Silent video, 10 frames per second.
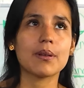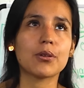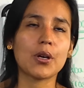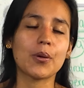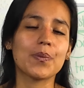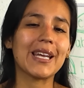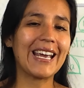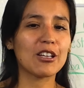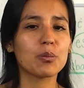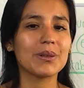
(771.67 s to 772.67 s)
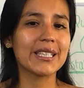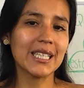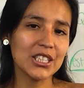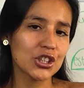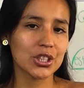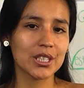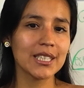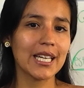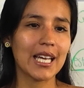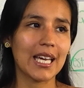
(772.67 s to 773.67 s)
so the explanation,
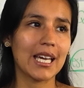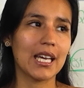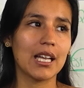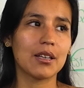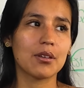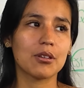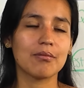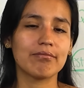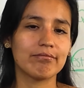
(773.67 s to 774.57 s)
it's